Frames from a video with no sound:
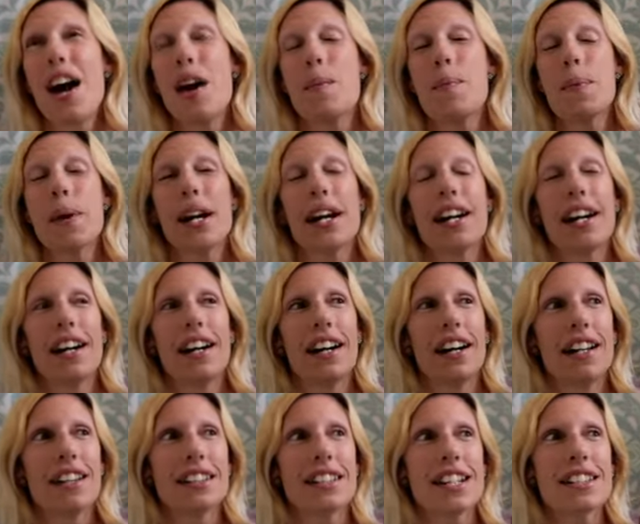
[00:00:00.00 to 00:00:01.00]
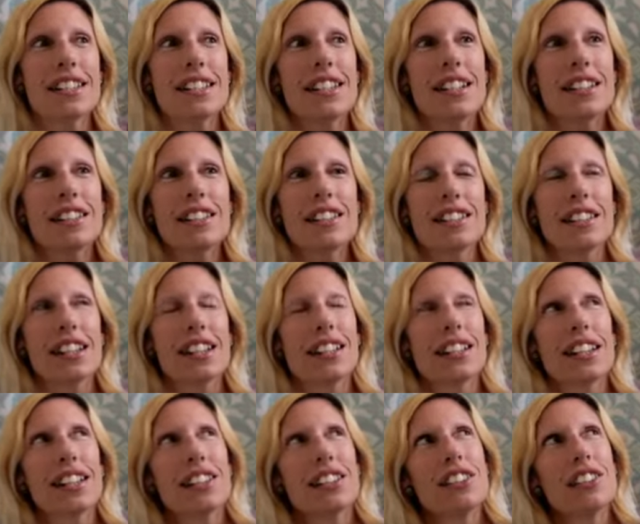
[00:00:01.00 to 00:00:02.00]
but that's another thing,
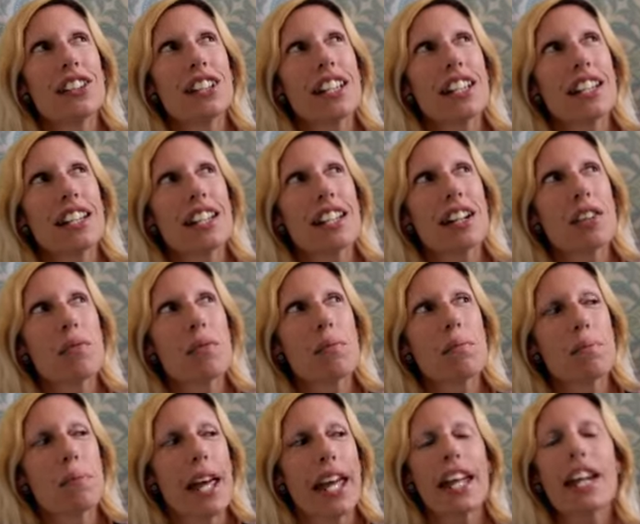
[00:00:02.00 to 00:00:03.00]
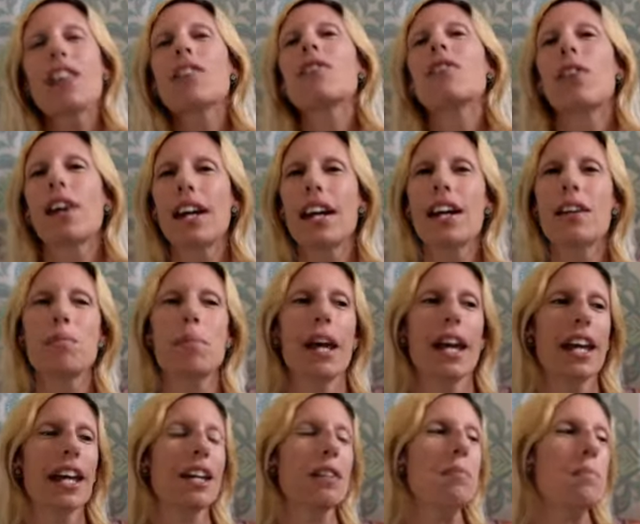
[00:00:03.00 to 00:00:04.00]
like, looking, paying rent,
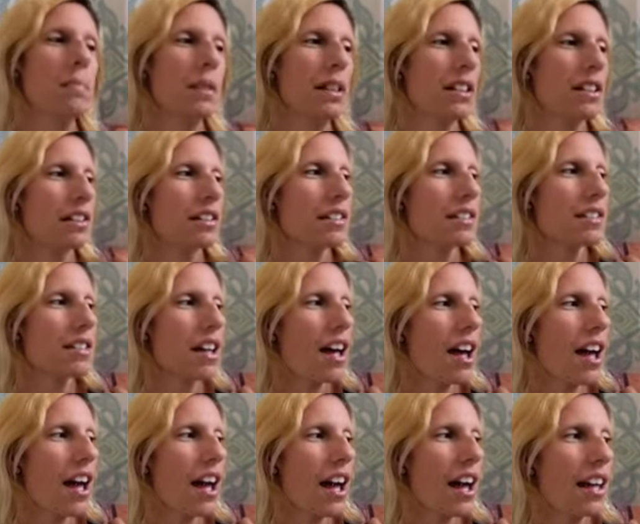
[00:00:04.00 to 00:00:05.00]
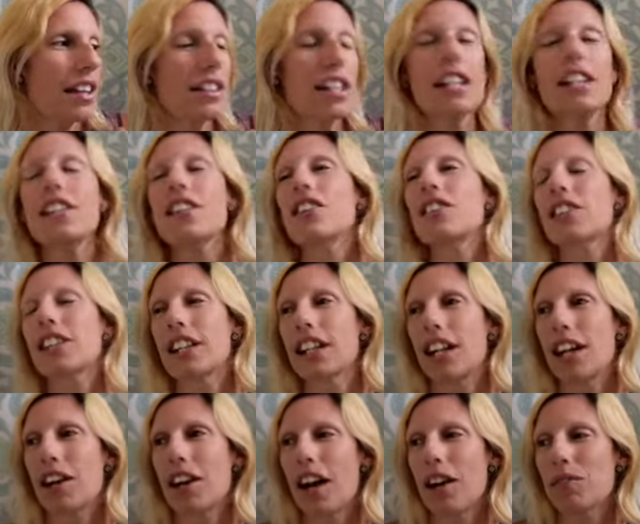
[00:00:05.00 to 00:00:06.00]
paying bills, then you're looking
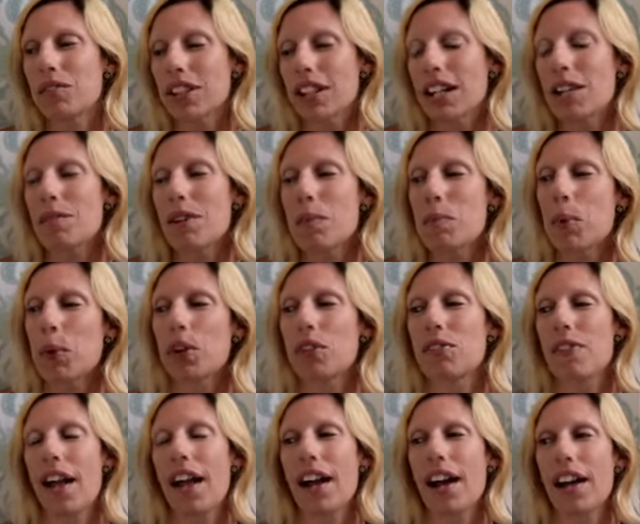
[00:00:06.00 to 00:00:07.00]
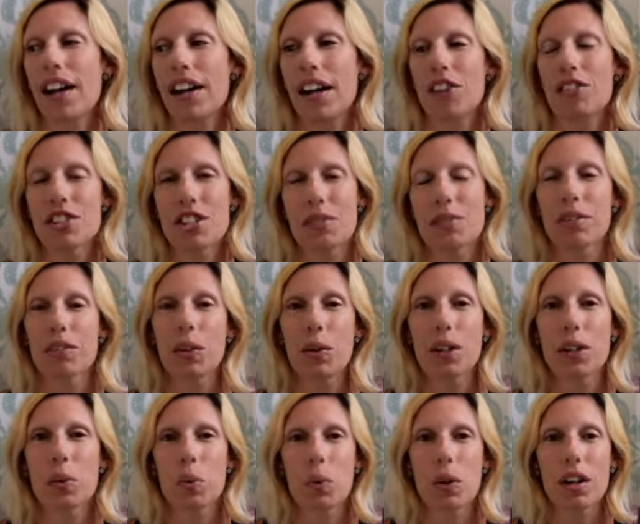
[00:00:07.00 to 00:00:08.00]
at, I'm looking at my poor van every time I'm
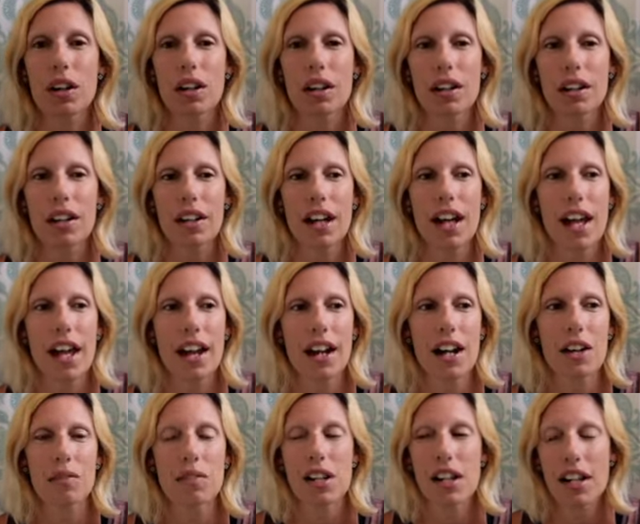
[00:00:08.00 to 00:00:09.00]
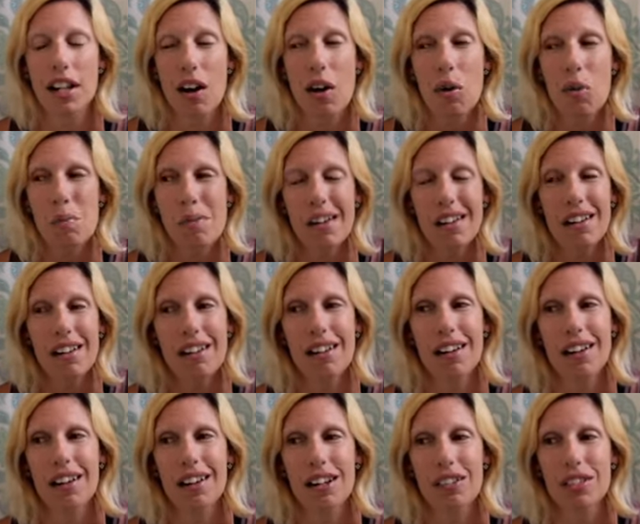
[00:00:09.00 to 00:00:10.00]
going to work, and I'm like, oh my
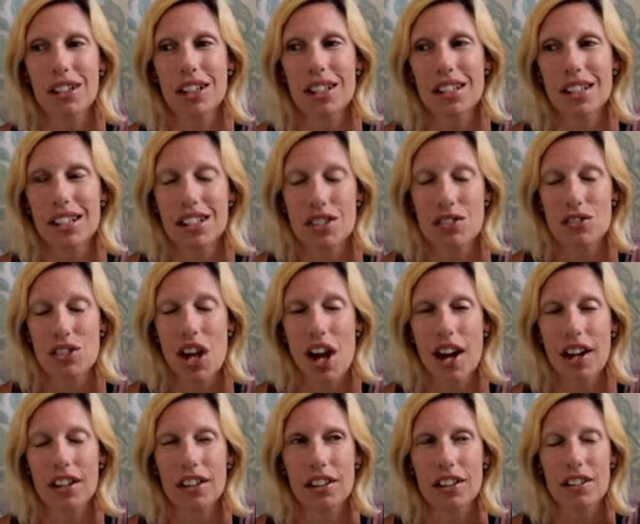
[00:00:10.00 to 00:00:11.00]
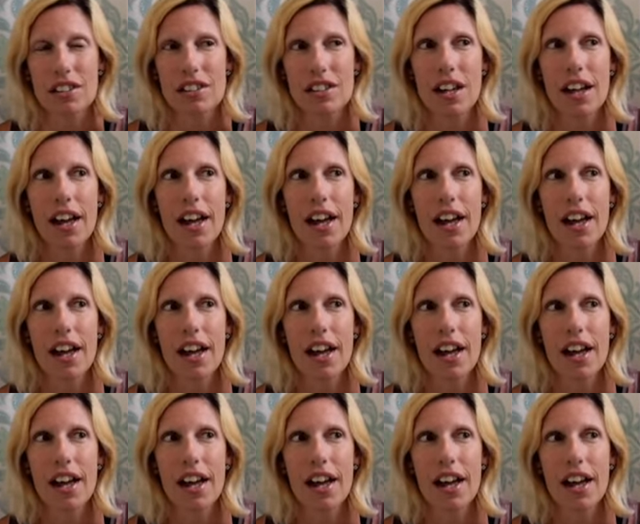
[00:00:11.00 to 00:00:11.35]
god, I'm gonna need new tires.